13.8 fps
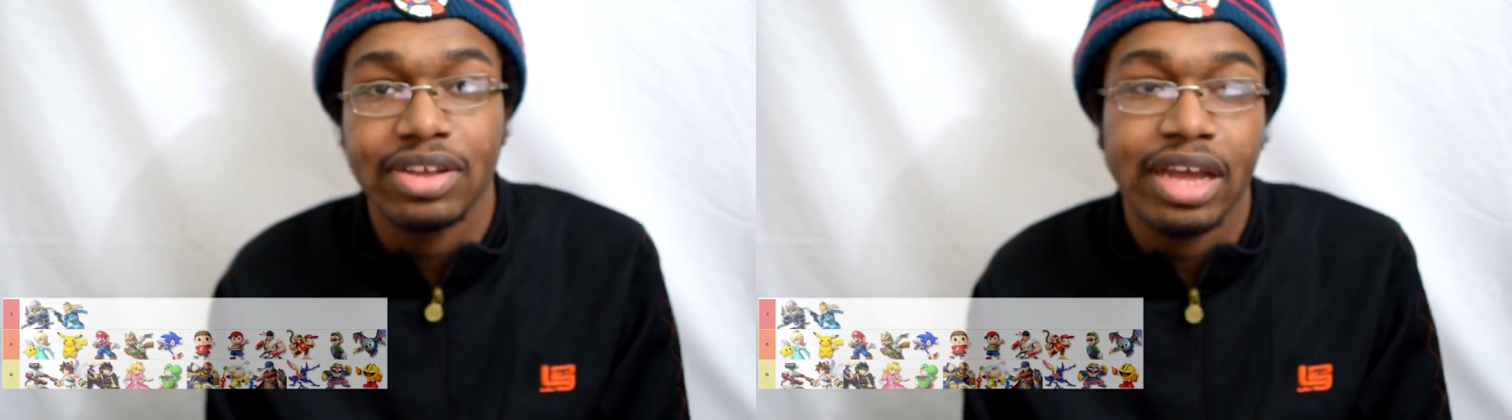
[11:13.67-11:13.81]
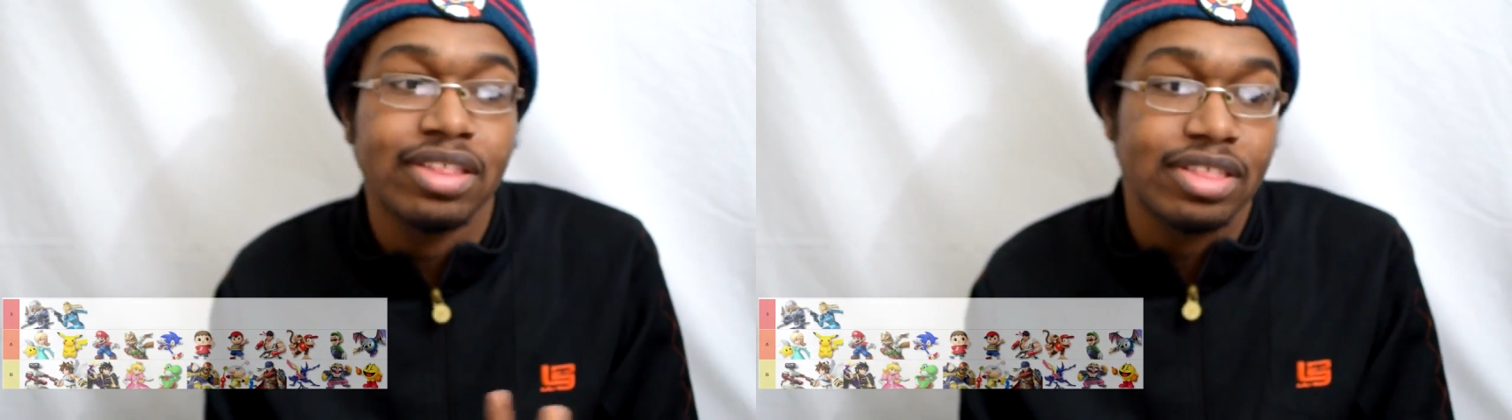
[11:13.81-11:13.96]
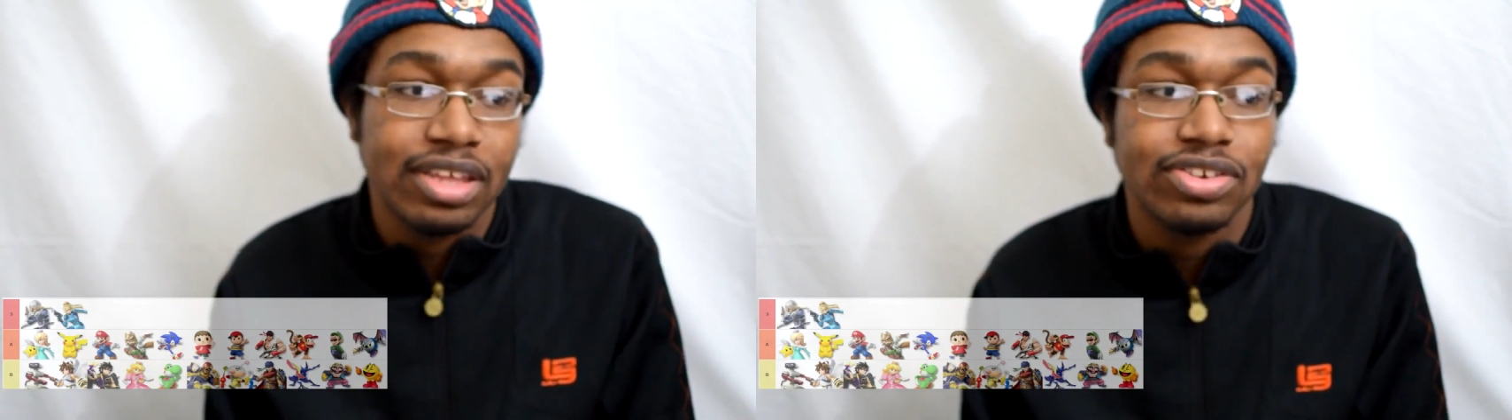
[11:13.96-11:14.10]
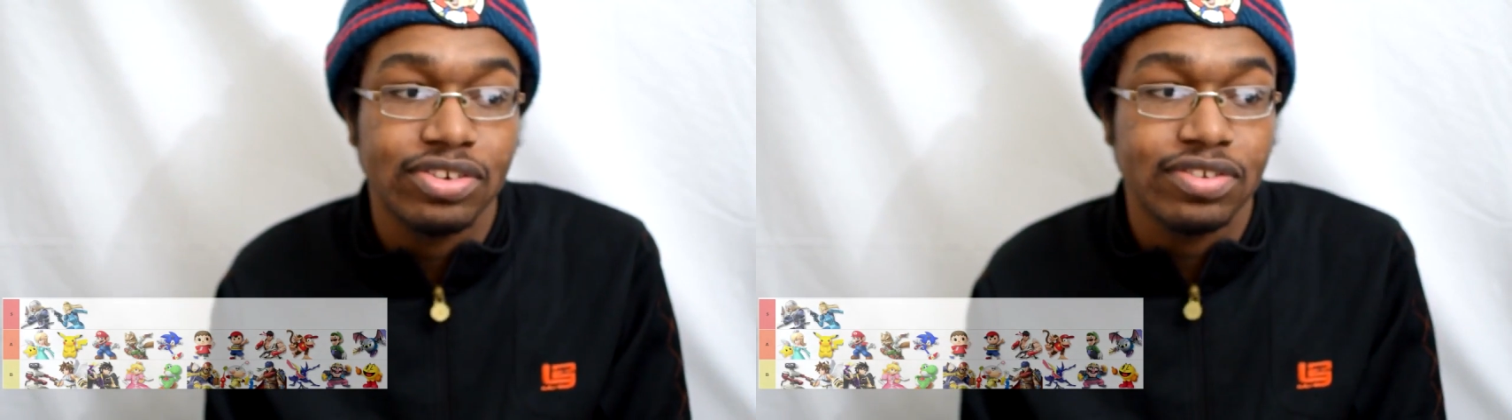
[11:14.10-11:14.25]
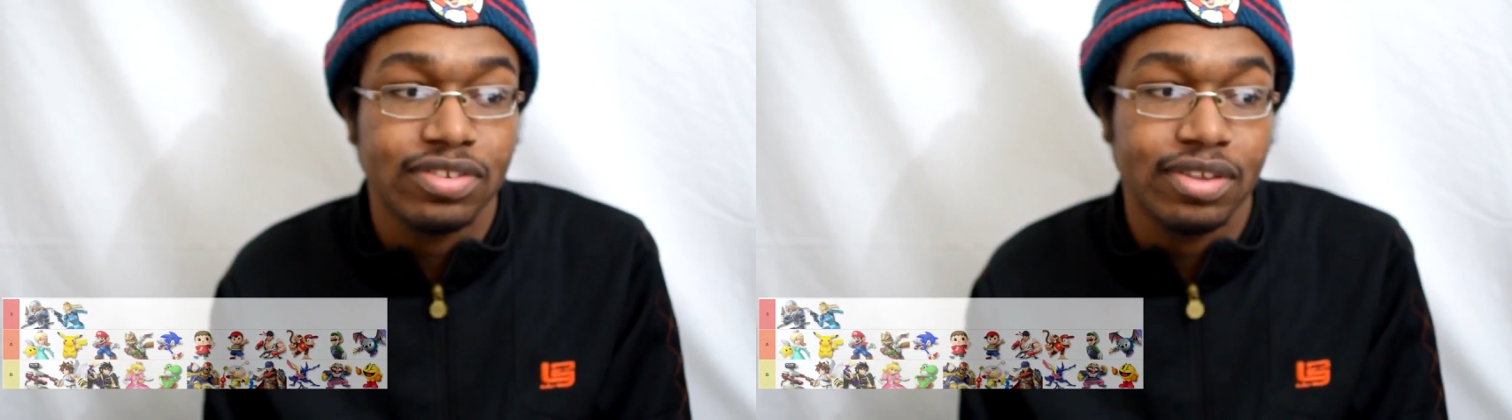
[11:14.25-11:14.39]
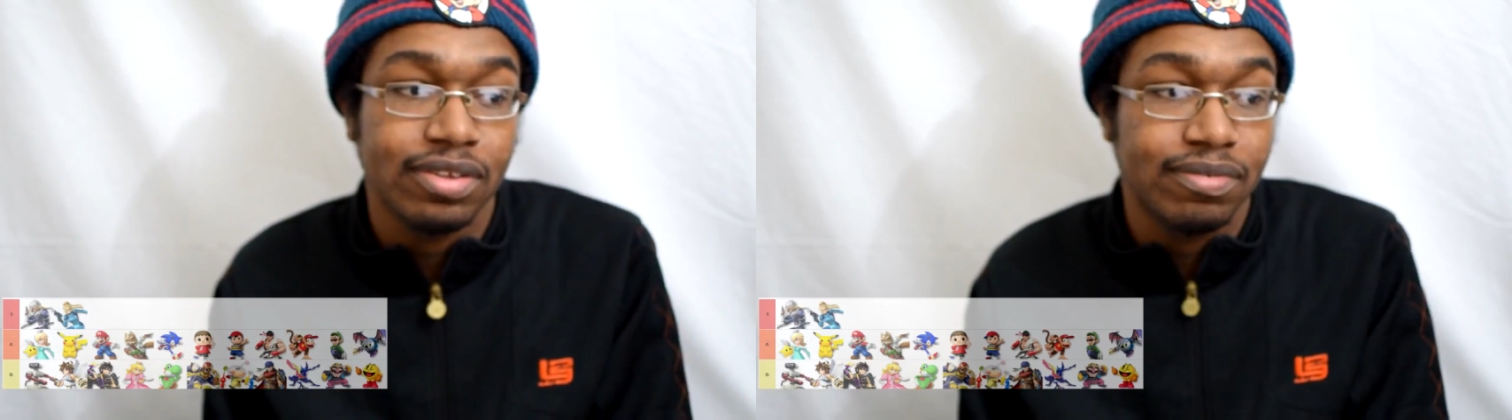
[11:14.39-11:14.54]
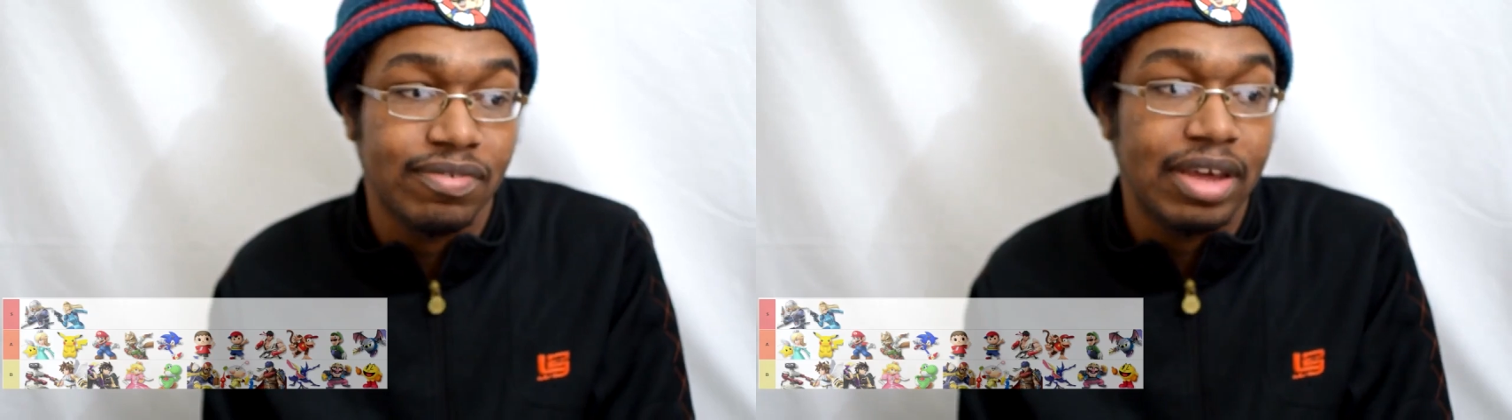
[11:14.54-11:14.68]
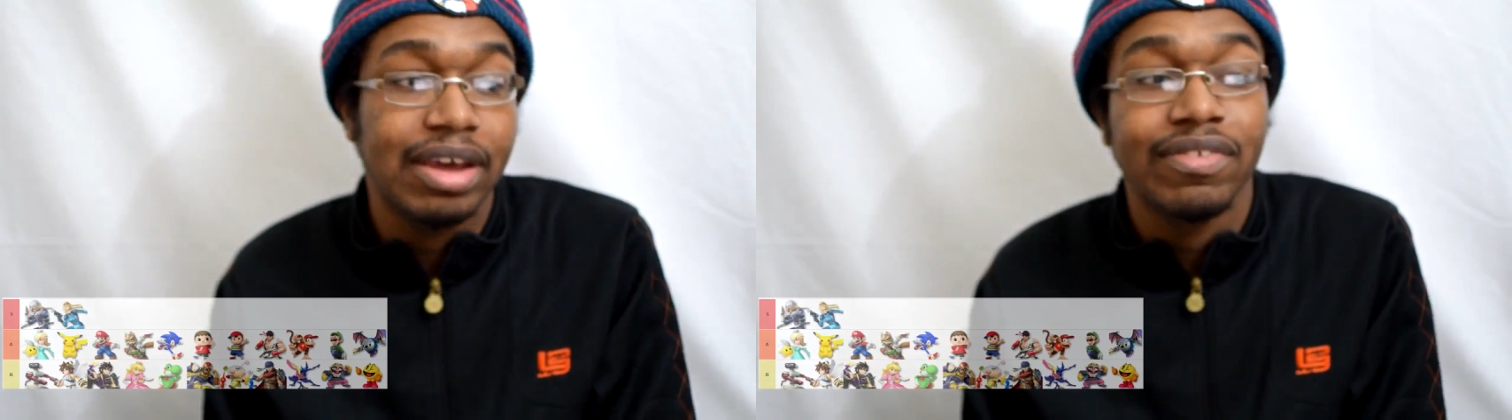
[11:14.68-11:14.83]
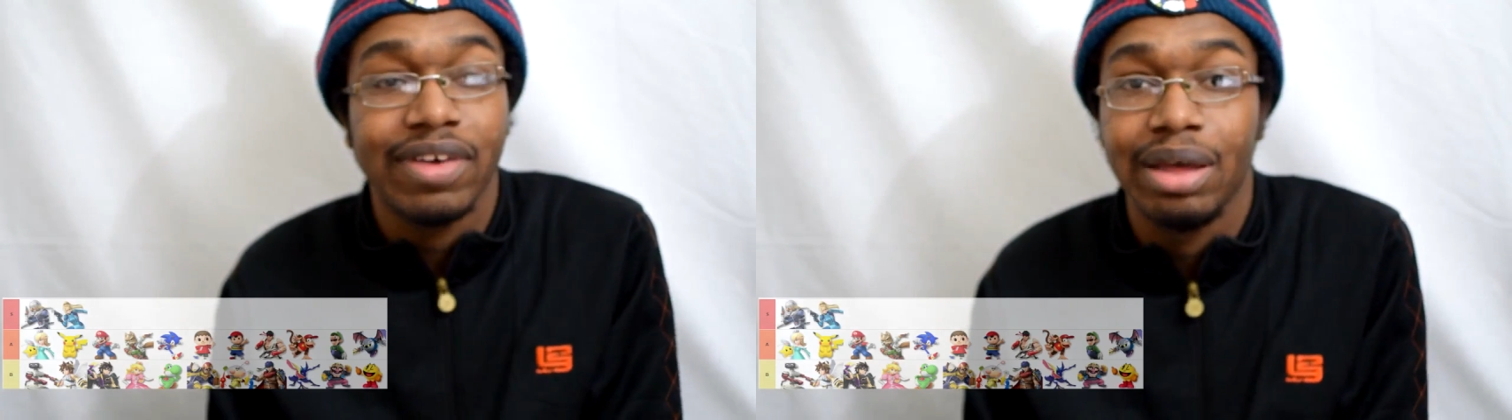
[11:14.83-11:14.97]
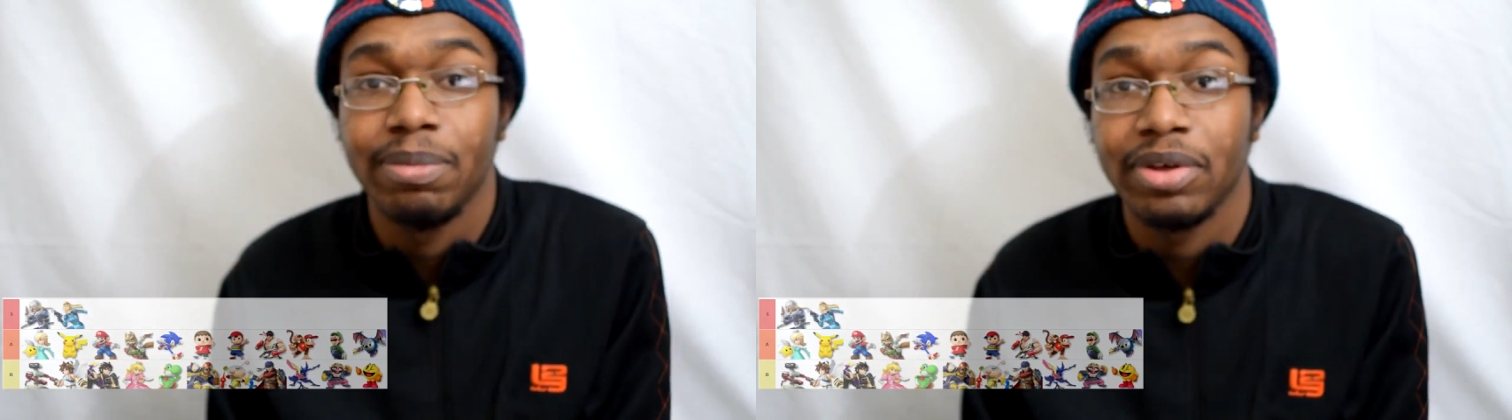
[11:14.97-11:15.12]
I think she's a very
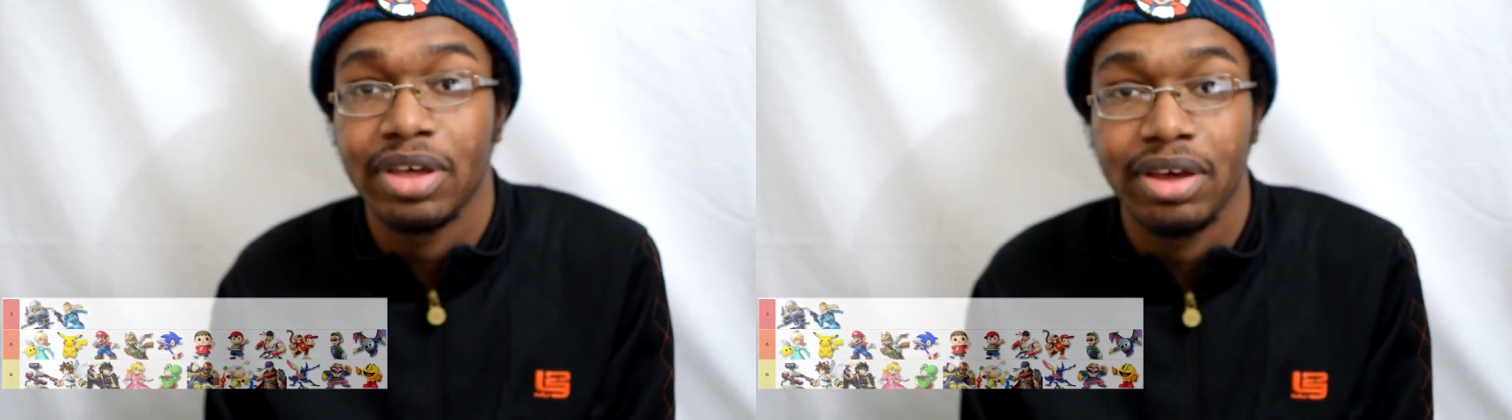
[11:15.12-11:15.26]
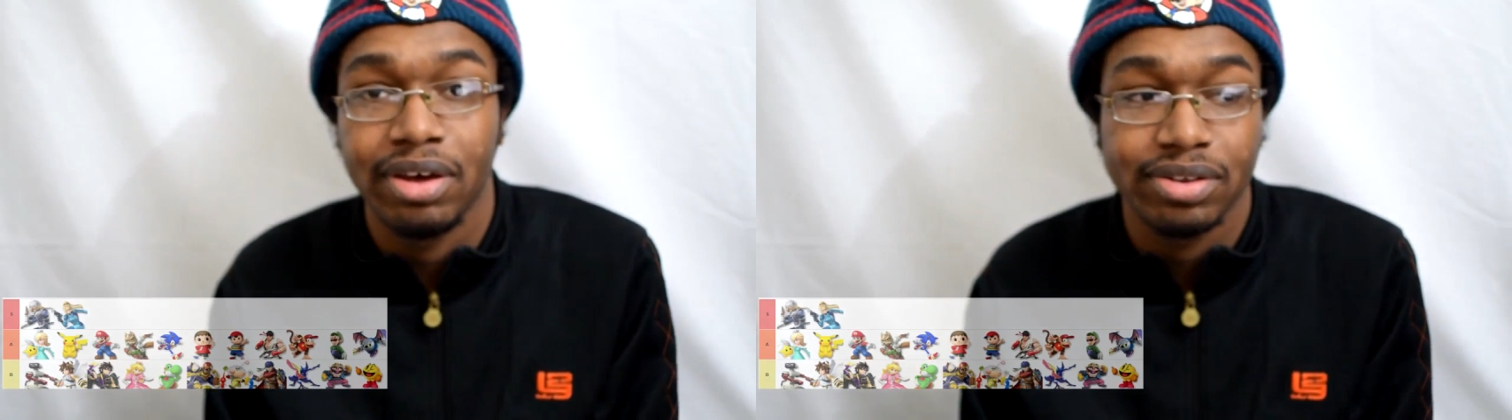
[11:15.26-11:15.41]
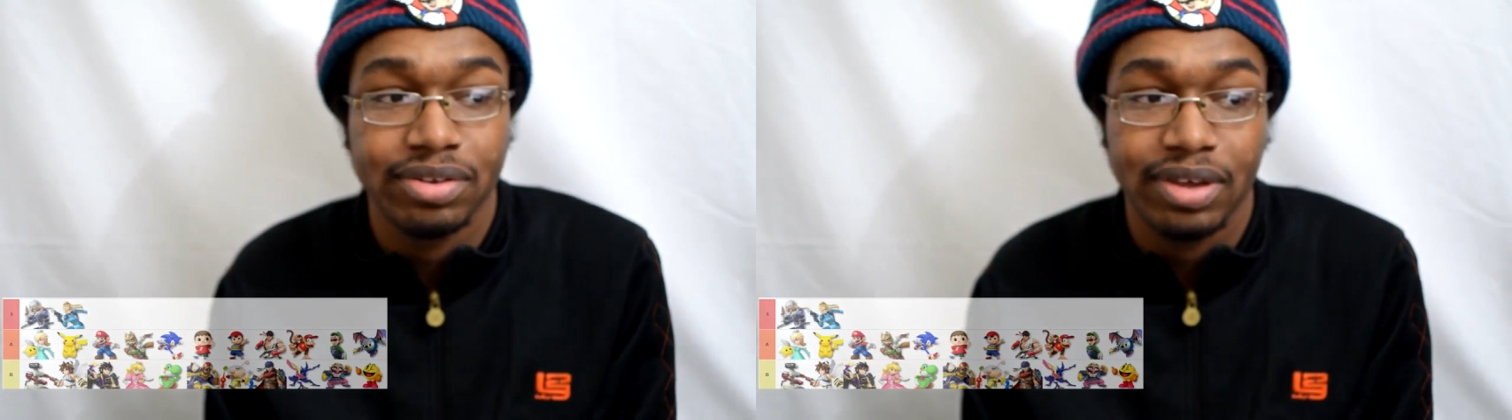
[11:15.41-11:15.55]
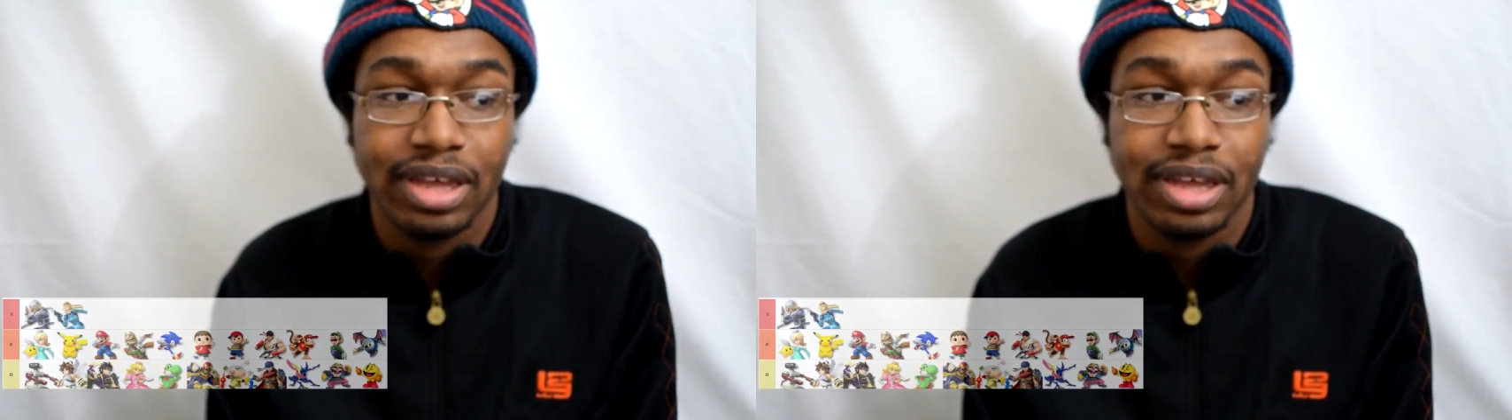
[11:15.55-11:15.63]
viable character.